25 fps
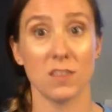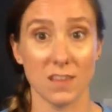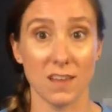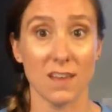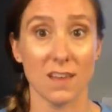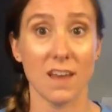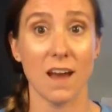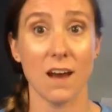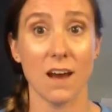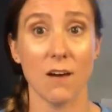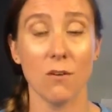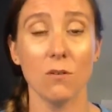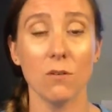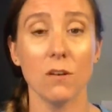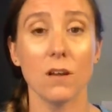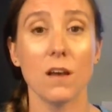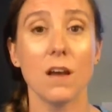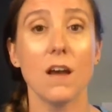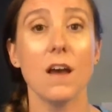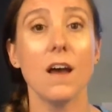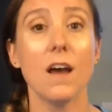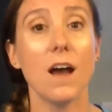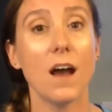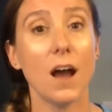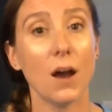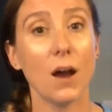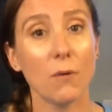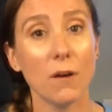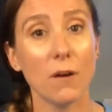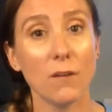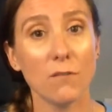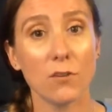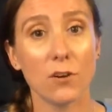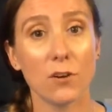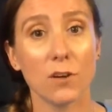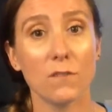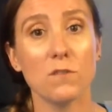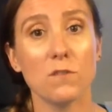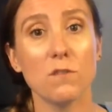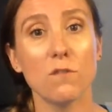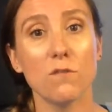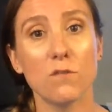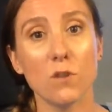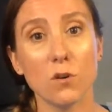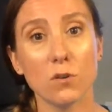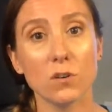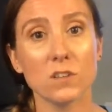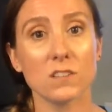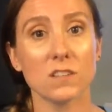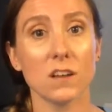out. However, if you
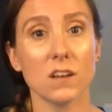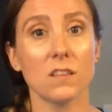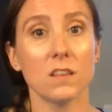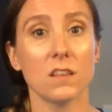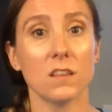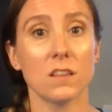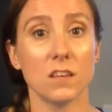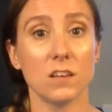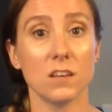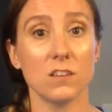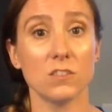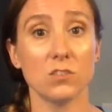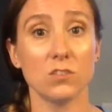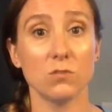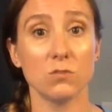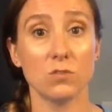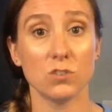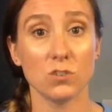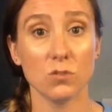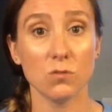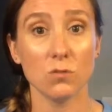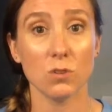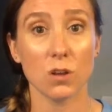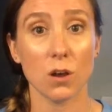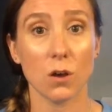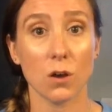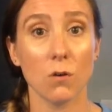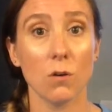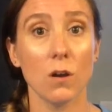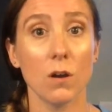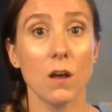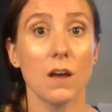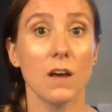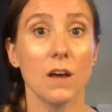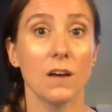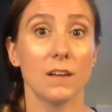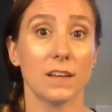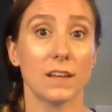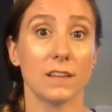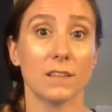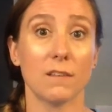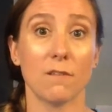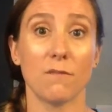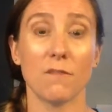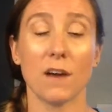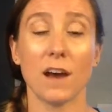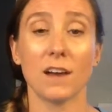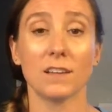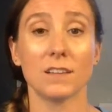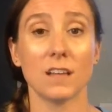focus on the things you do know, like the
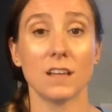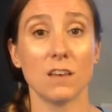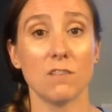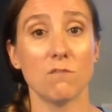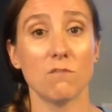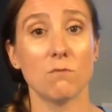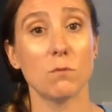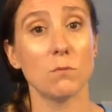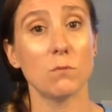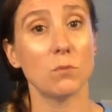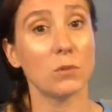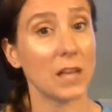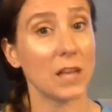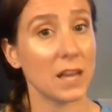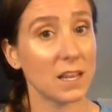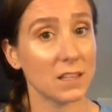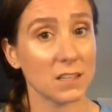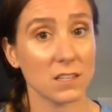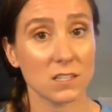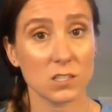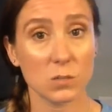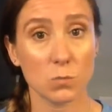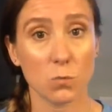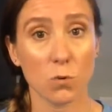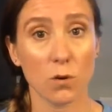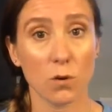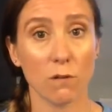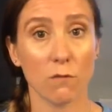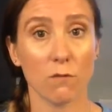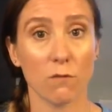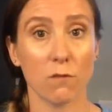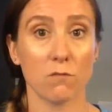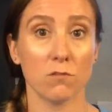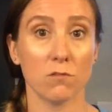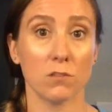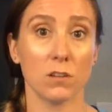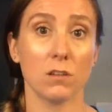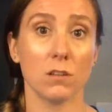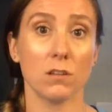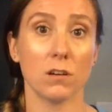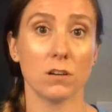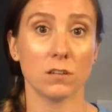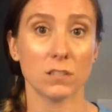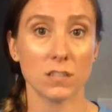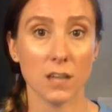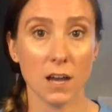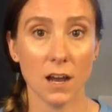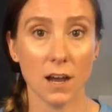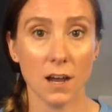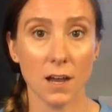fact that you've been playing this sport for a really long
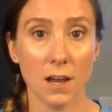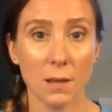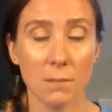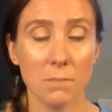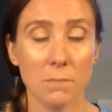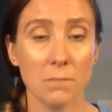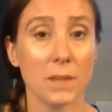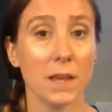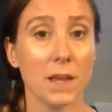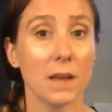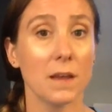time,